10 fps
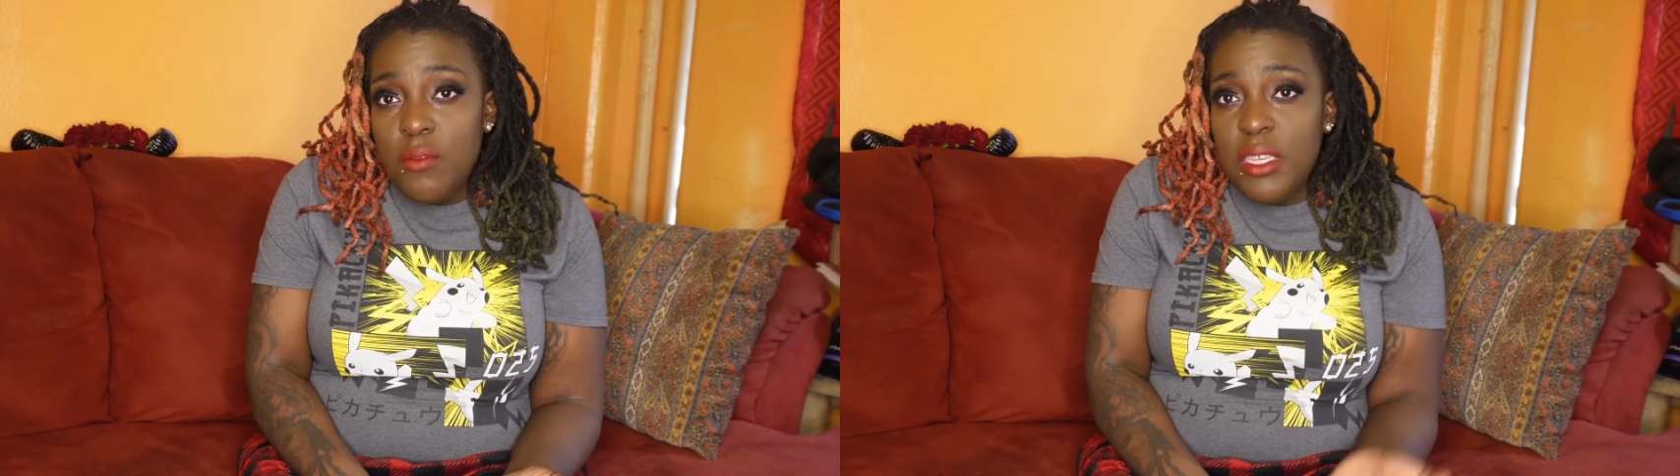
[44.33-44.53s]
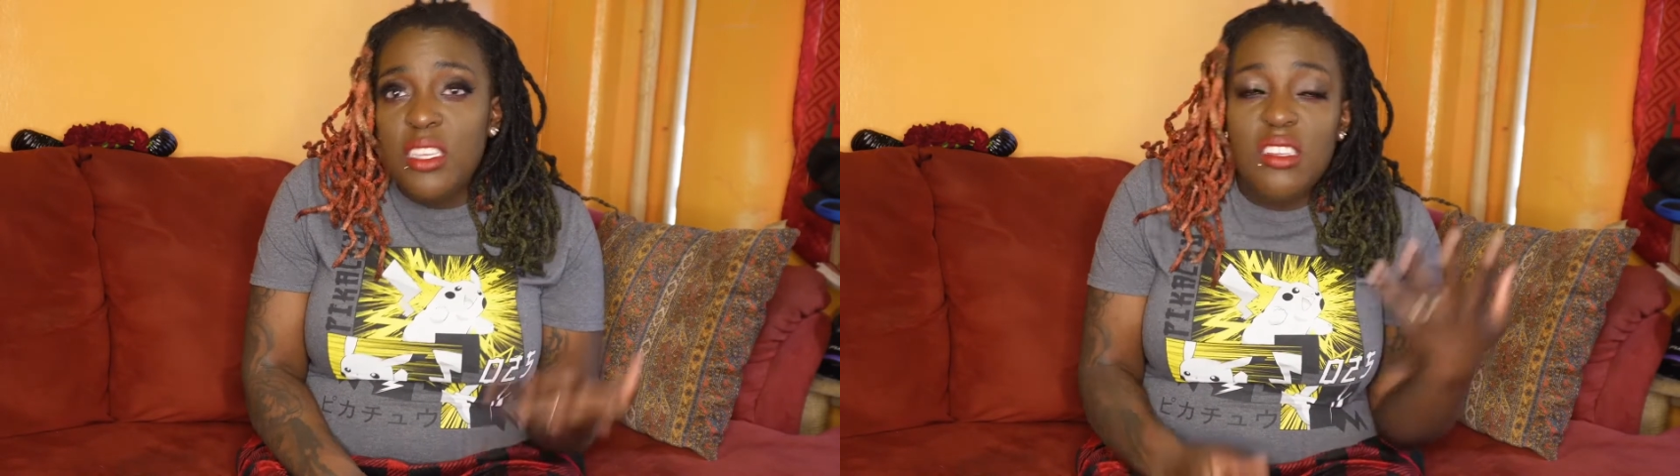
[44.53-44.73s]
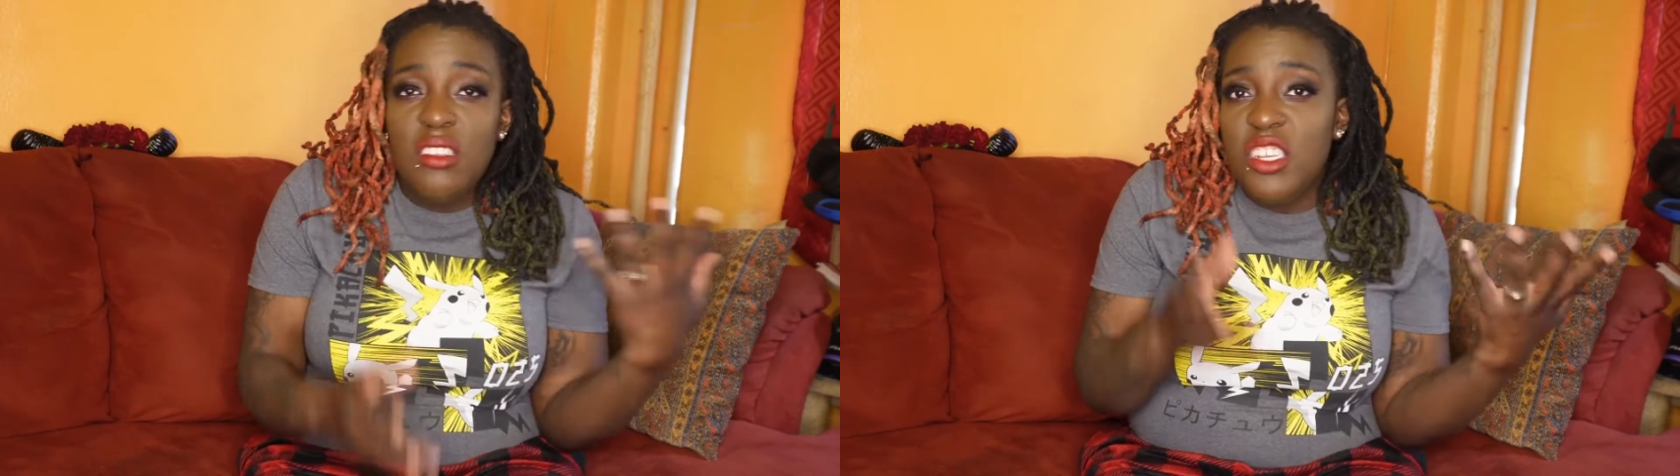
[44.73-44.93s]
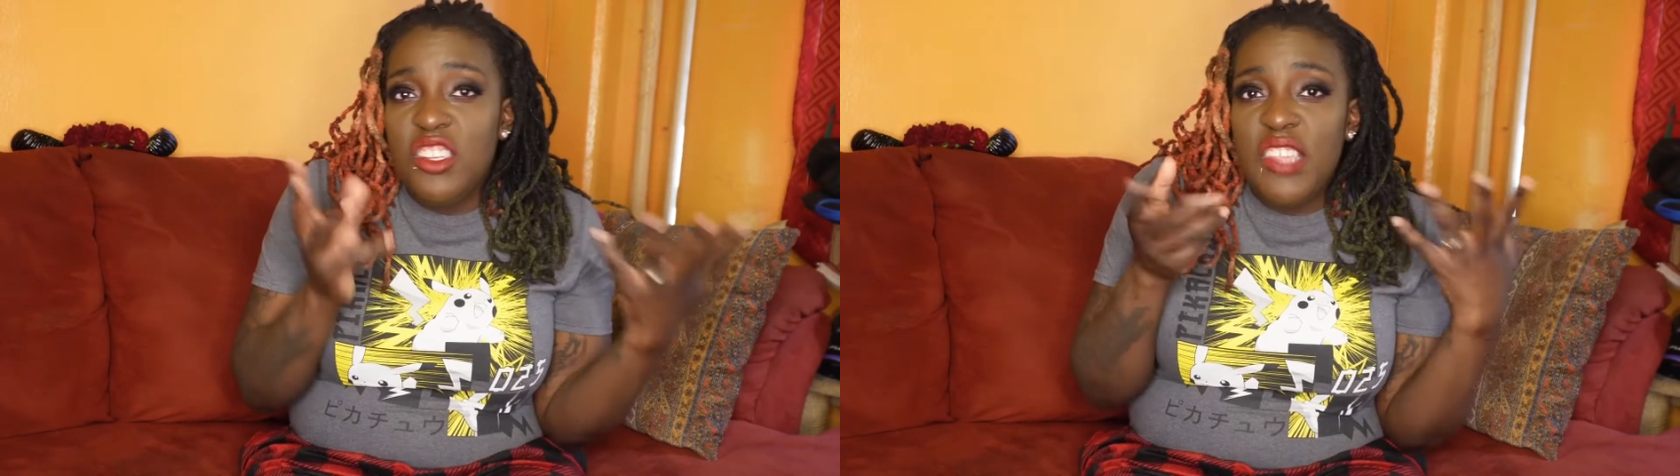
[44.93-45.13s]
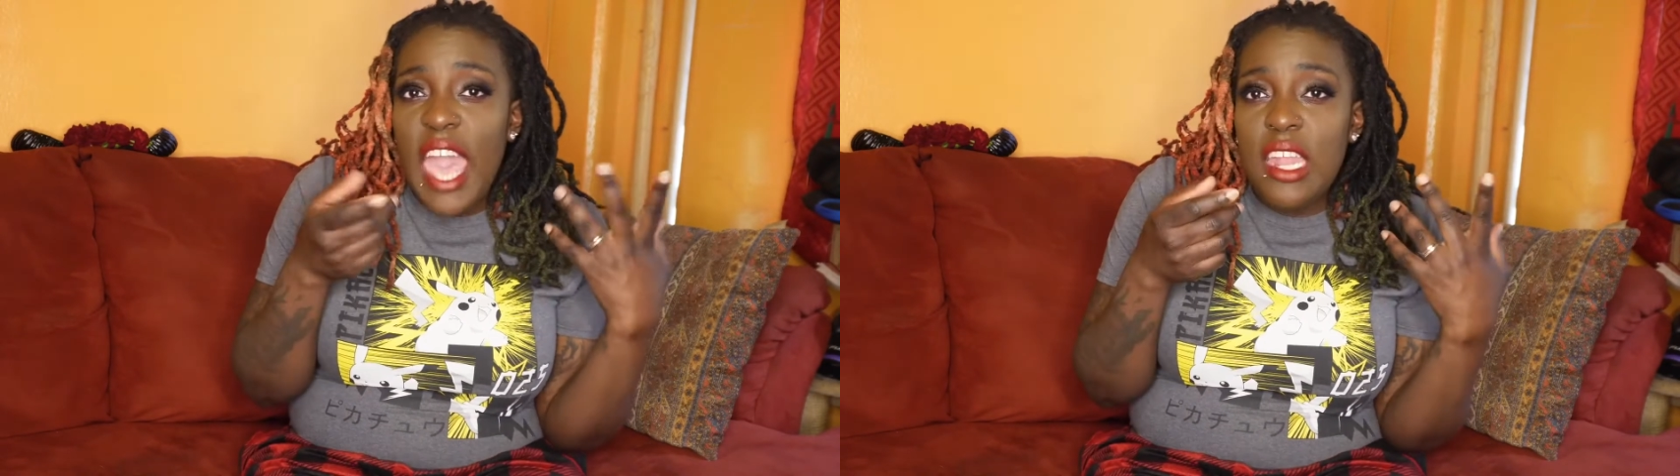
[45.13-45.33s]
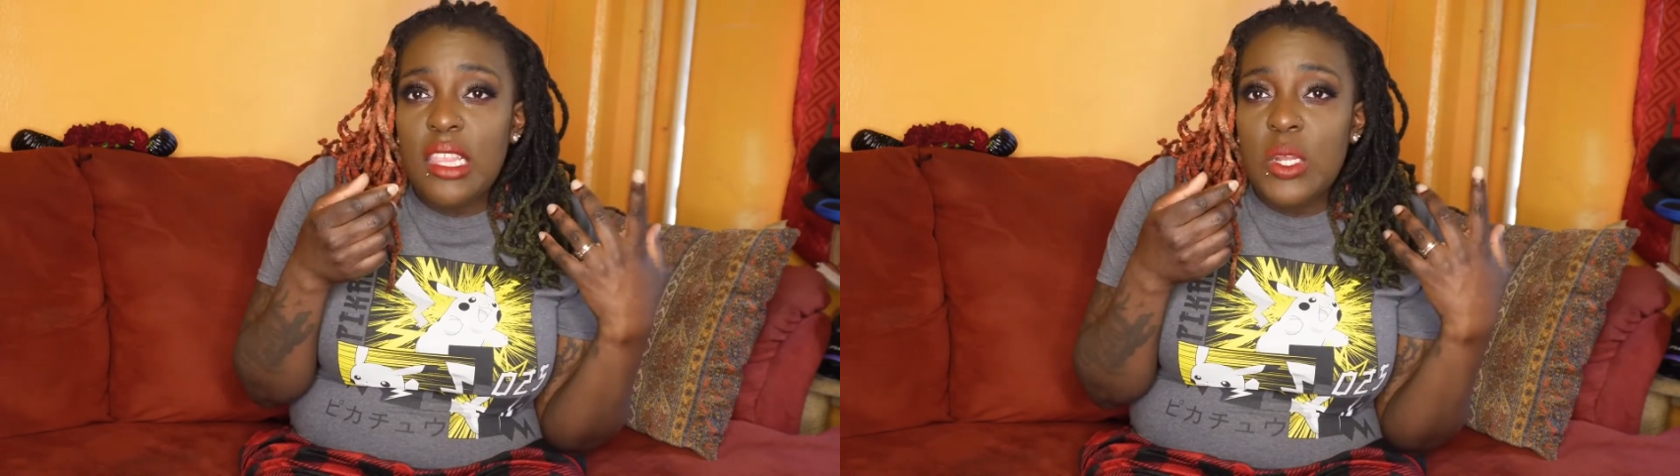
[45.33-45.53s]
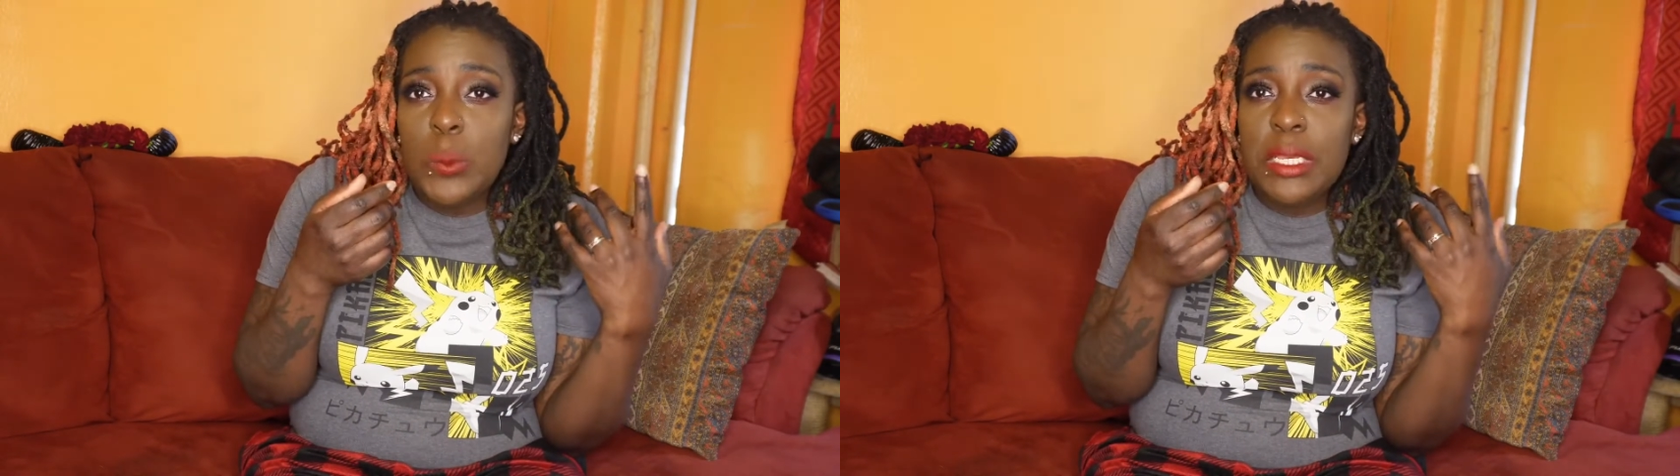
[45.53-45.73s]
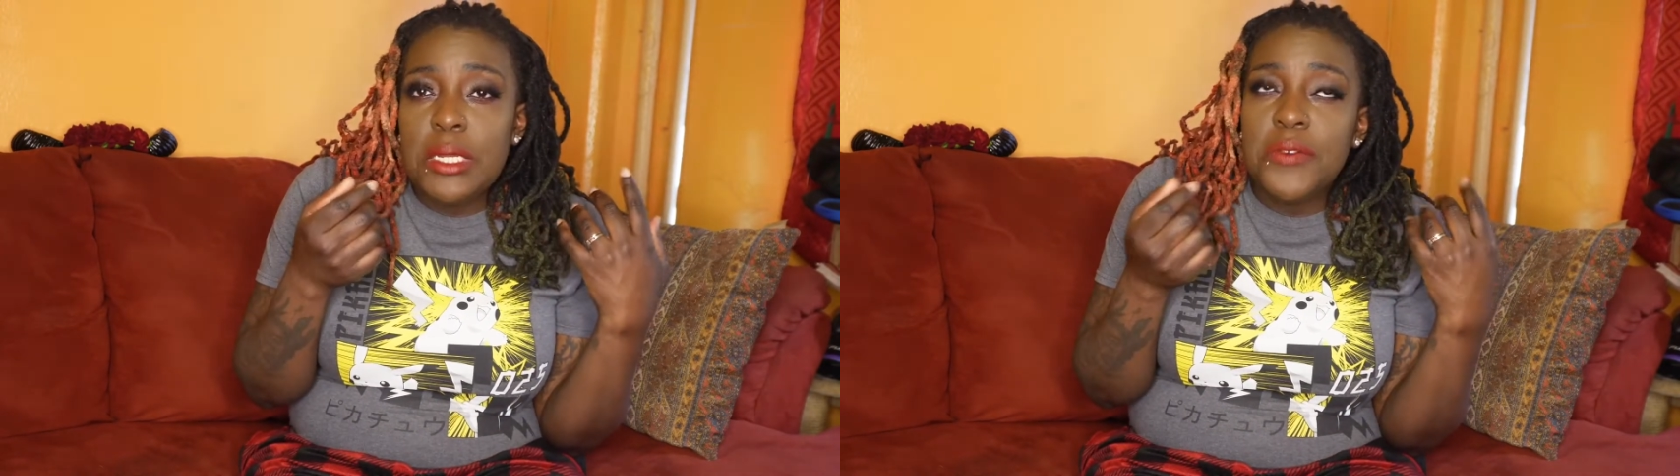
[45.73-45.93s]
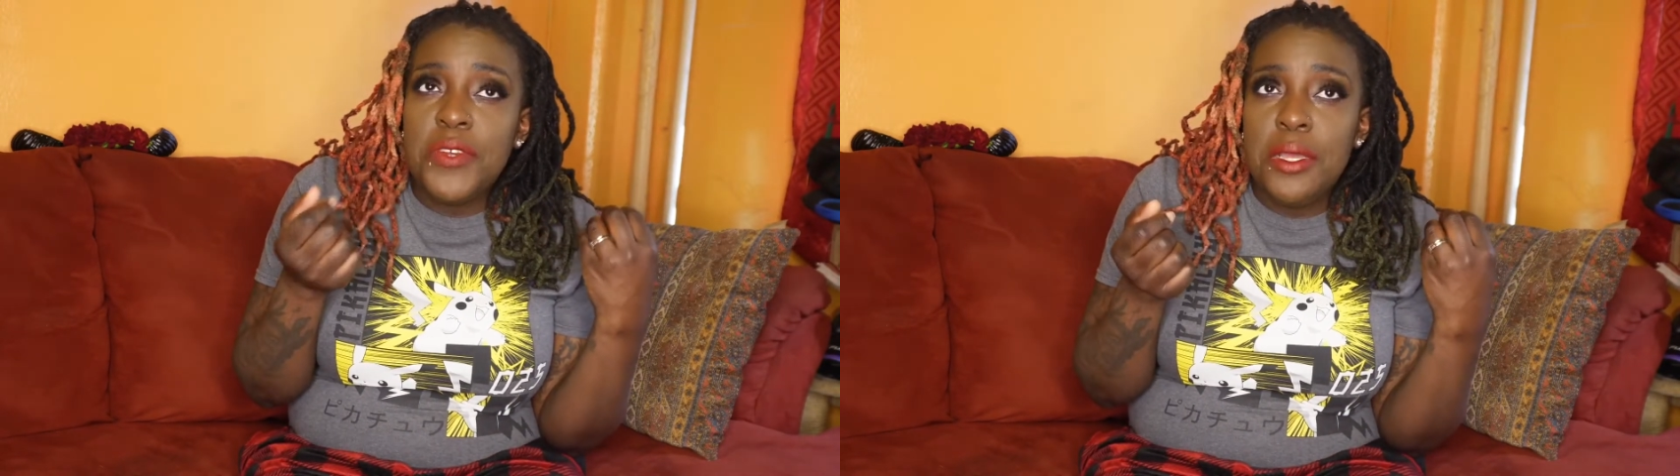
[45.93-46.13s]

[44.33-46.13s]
because they just add a little bit of